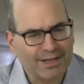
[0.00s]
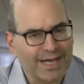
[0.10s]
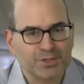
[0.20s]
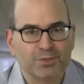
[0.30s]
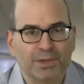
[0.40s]

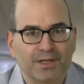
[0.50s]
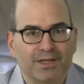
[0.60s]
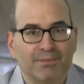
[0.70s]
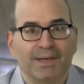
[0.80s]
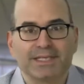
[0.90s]
last week
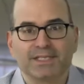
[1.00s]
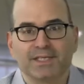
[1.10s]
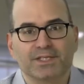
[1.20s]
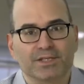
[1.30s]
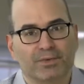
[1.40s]
in
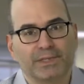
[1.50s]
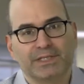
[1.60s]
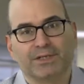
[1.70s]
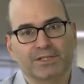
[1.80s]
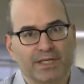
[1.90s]
Macy's in the
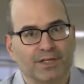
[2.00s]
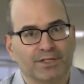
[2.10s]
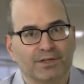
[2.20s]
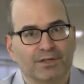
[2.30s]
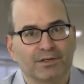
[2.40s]
retail
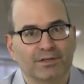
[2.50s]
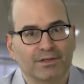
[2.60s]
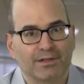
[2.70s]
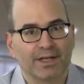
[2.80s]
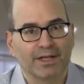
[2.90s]
sector
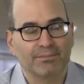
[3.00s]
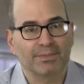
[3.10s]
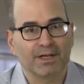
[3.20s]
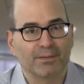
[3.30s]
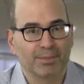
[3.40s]
getting
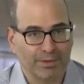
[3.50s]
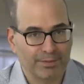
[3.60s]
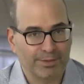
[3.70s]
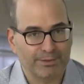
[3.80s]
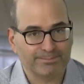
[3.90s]
beat up a
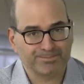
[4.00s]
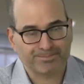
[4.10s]
little bit.